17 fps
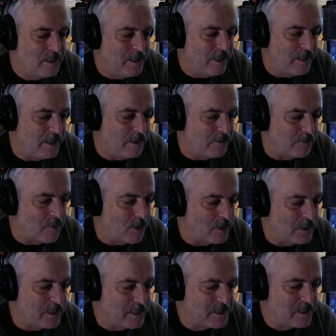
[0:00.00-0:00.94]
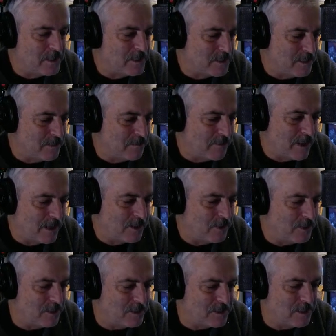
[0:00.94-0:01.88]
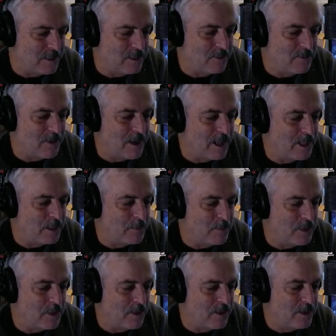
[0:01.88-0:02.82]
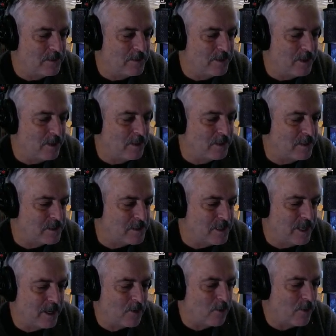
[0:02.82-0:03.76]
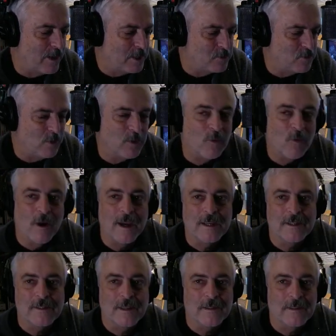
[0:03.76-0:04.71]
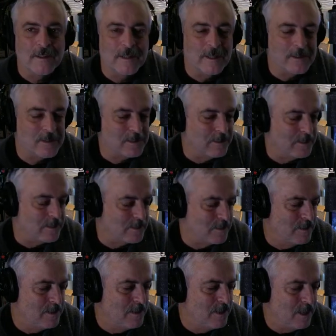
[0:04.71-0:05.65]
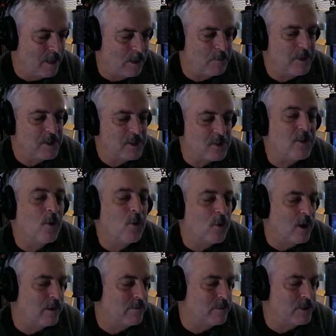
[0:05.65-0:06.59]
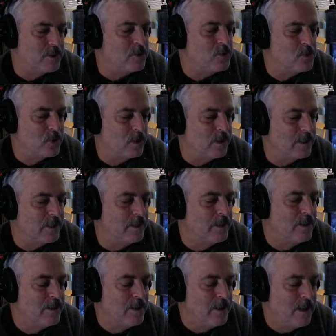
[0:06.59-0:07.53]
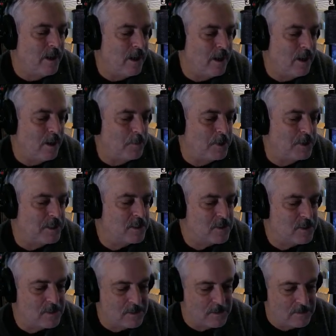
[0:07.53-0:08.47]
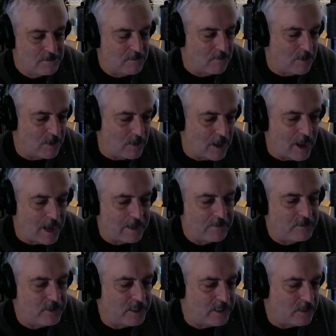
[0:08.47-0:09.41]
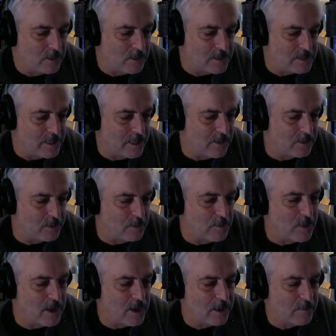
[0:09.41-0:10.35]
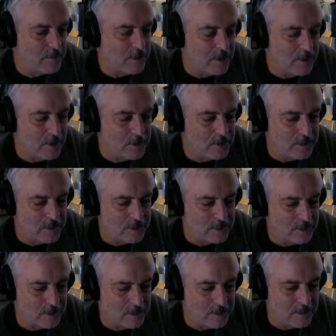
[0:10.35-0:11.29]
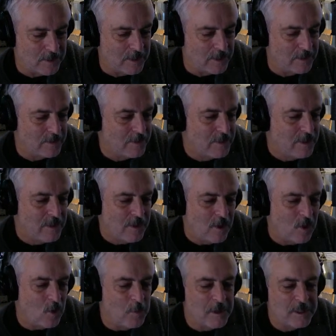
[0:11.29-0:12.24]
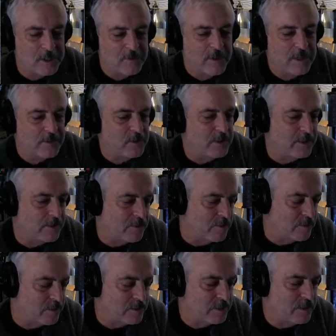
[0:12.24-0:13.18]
in the far distance, in fact, you can see the valley beyond there, and the Snake Range would rise in the distance and be snow-covered usually. But this is, well, Eye of Needle is down at the bottom here. You get the whole bunch of other different